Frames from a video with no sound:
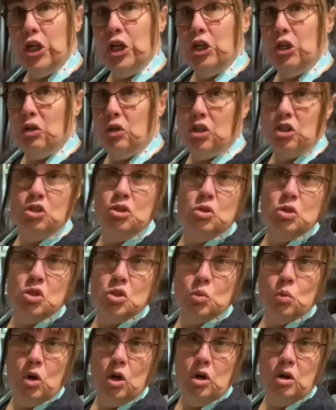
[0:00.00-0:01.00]
you could use
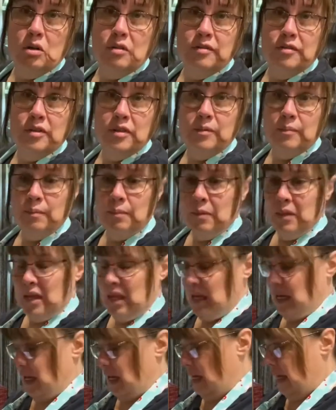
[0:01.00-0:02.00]
Swerve.
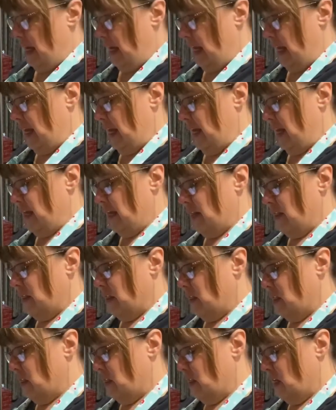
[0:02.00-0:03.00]
And
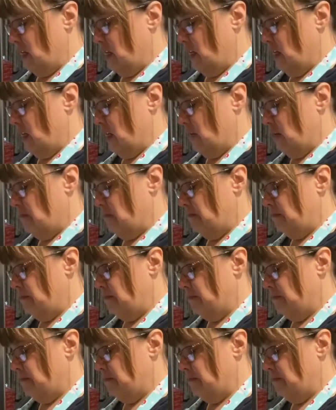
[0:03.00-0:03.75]
you